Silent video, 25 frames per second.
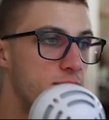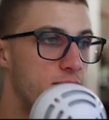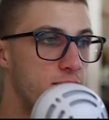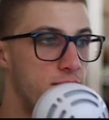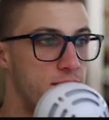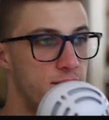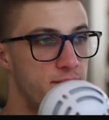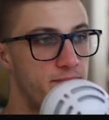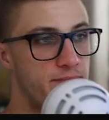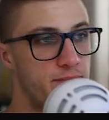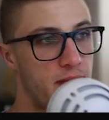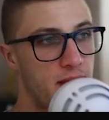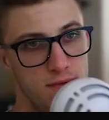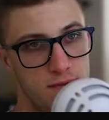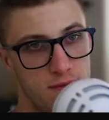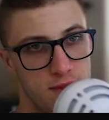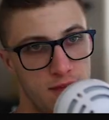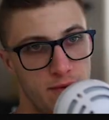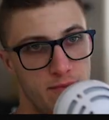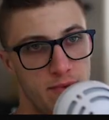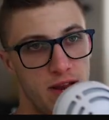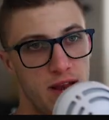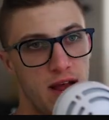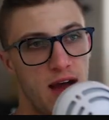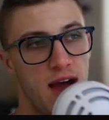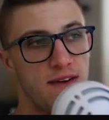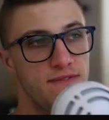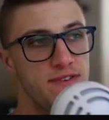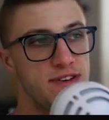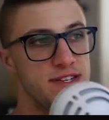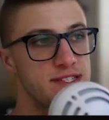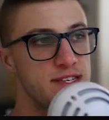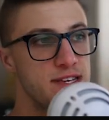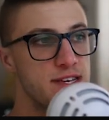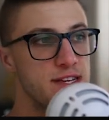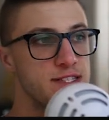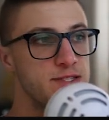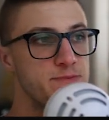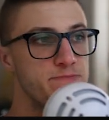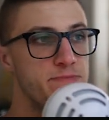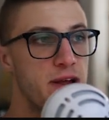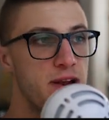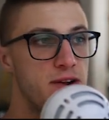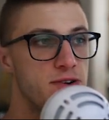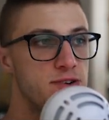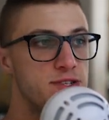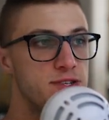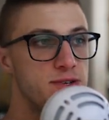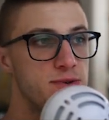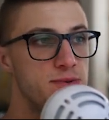Well, I mean, obviously it's
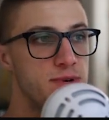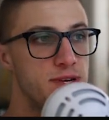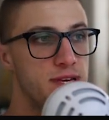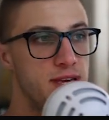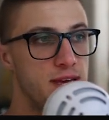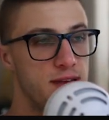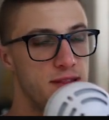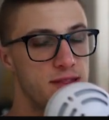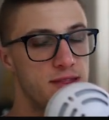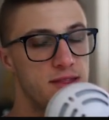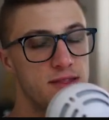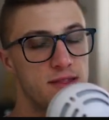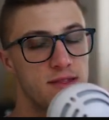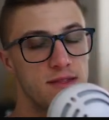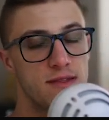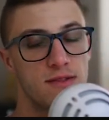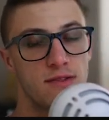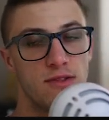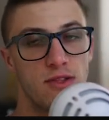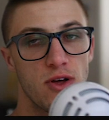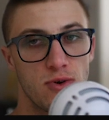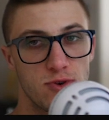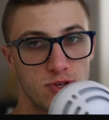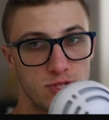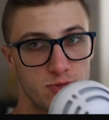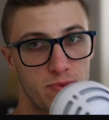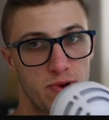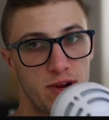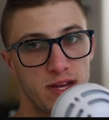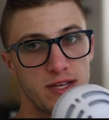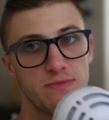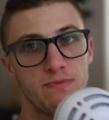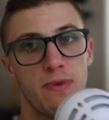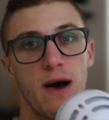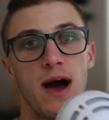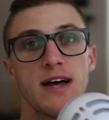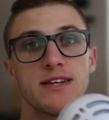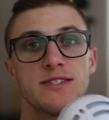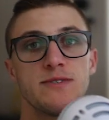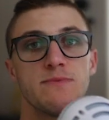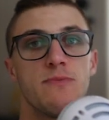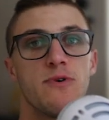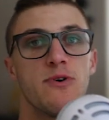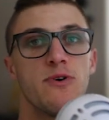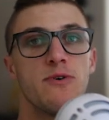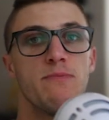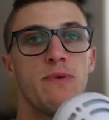better to get lowest price possible,